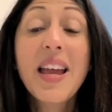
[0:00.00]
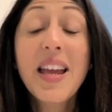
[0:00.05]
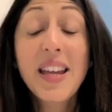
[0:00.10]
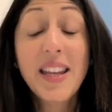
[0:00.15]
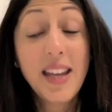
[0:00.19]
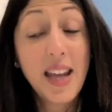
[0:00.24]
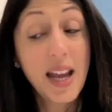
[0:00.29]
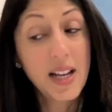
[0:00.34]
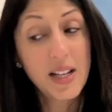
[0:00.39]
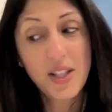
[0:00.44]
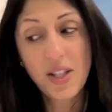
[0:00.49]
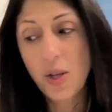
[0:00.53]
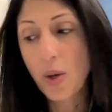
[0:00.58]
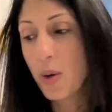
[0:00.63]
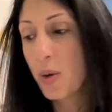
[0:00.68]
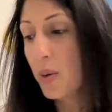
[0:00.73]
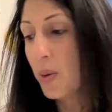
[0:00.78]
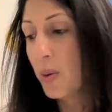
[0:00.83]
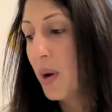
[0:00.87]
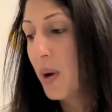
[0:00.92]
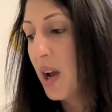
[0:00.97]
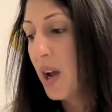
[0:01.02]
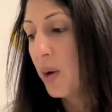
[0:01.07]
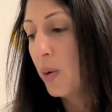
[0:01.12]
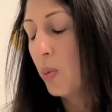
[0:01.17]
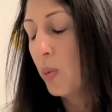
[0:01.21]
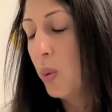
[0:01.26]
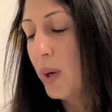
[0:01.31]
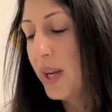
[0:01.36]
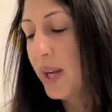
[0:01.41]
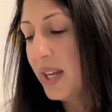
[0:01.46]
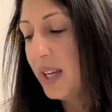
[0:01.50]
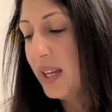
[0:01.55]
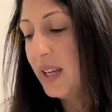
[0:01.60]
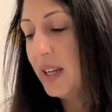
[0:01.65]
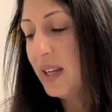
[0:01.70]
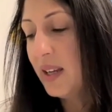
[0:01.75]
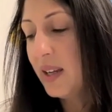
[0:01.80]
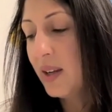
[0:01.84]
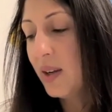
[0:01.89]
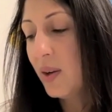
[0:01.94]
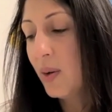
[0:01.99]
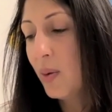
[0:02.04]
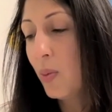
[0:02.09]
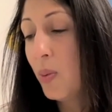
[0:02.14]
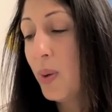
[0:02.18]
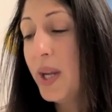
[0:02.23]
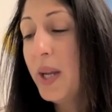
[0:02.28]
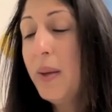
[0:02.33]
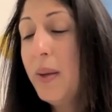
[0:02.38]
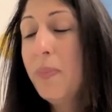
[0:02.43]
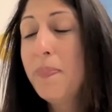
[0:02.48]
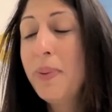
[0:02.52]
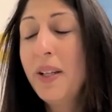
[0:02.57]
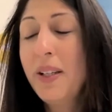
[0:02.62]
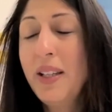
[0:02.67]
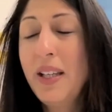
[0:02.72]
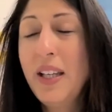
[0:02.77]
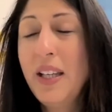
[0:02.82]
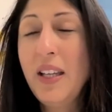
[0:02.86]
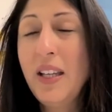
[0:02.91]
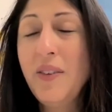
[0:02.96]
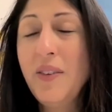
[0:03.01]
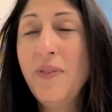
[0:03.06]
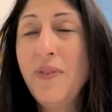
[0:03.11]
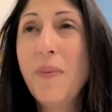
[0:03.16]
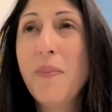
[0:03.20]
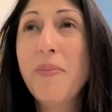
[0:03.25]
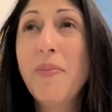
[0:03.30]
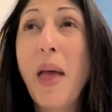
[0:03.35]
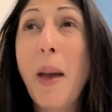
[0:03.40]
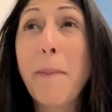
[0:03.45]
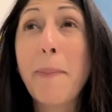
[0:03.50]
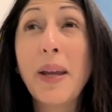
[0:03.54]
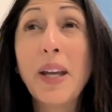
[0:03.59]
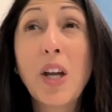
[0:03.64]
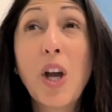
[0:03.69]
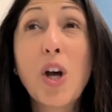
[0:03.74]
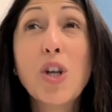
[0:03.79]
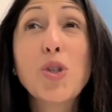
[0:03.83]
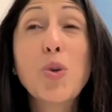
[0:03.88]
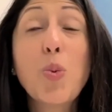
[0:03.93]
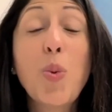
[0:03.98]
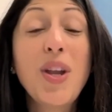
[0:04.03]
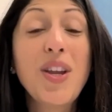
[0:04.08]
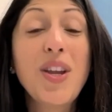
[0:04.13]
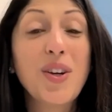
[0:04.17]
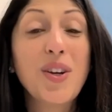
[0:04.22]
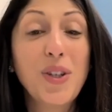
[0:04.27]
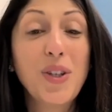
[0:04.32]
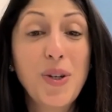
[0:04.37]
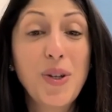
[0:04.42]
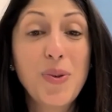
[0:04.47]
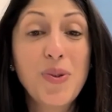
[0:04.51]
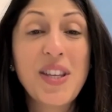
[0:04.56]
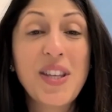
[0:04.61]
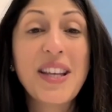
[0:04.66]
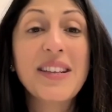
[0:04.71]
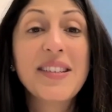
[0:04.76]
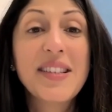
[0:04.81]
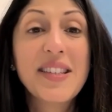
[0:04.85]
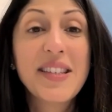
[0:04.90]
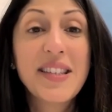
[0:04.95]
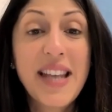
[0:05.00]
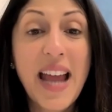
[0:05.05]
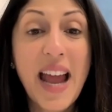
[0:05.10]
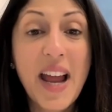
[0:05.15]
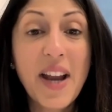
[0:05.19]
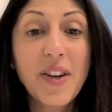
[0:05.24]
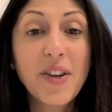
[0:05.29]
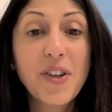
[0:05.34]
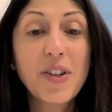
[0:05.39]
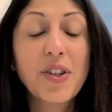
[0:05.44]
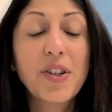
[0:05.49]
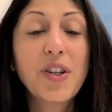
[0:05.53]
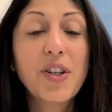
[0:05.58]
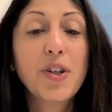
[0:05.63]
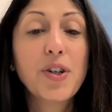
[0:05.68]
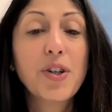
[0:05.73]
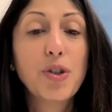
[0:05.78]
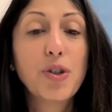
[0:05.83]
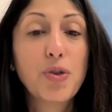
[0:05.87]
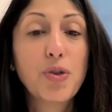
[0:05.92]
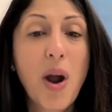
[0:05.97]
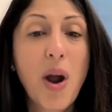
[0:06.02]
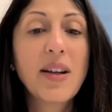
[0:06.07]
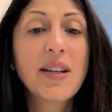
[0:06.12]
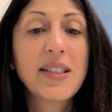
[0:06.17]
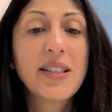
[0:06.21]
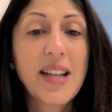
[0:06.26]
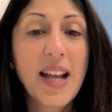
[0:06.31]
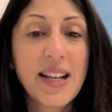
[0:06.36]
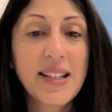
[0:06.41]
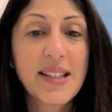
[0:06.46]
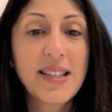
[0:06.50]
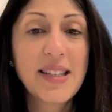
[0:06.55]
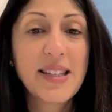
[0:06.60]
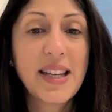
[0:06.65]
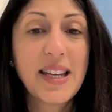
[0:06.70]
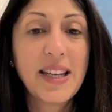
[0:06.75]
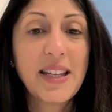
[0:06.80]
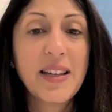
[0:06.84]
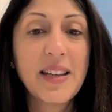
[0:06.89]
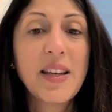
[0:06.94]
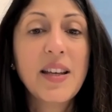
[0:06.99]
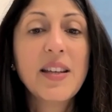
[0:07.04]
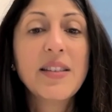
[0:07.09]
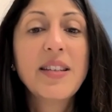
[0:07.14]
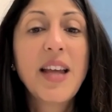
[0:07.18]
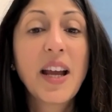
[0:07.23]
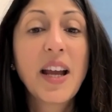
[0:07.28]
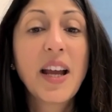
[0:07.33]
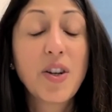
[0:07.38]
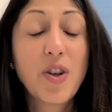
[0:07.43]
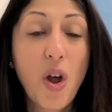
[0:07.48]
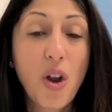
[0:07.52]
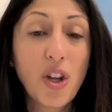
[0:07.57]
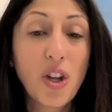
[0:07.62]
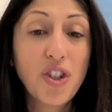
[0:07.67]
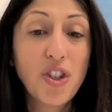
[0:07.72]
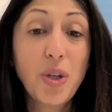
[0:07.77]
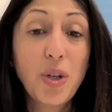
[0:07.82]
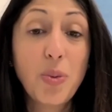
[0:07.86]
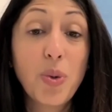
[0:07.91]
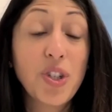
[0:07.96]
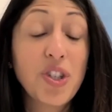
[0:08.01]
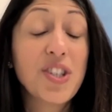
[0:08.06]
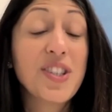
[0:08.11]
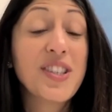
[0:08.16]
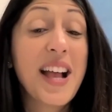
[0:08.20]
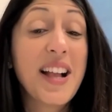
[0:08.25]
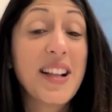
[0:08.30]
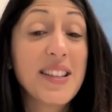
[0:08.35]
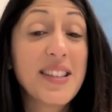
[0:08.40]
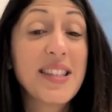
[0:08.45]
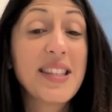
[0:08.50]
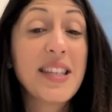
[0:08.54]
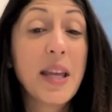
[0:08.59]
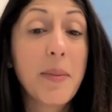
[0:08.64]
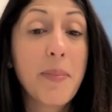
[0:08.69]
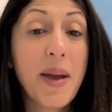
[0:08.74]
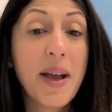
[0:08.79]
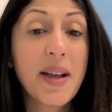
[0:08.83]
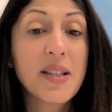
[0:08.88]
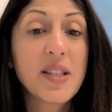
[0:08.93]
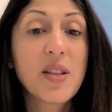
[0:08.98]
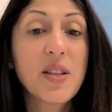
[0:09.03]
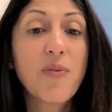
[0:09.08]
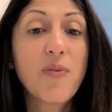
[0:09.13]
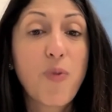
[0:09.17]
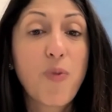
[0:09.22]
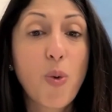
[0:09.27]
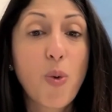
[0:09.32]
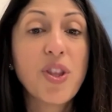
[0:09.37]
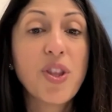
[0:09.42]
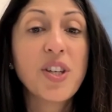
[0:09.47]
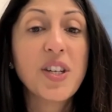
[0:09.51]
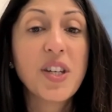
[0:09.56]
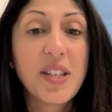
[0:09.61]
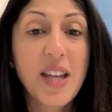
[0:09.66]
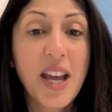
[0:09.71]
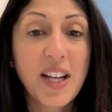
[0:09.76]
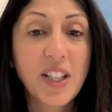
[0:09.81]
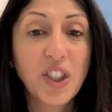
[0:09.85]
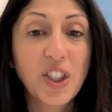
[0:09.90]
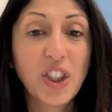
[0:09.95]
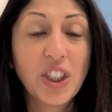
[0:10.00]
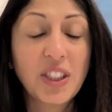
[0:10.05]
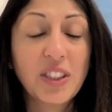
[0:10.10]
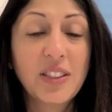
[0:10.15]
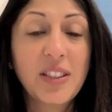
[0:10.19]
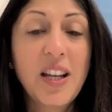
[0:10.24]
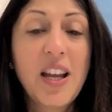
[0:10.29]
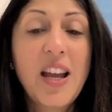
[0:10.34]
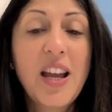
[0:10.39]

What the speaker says: Yeah, so we believe that because we are using standard drug testing technology, which is LCMS, for the detection,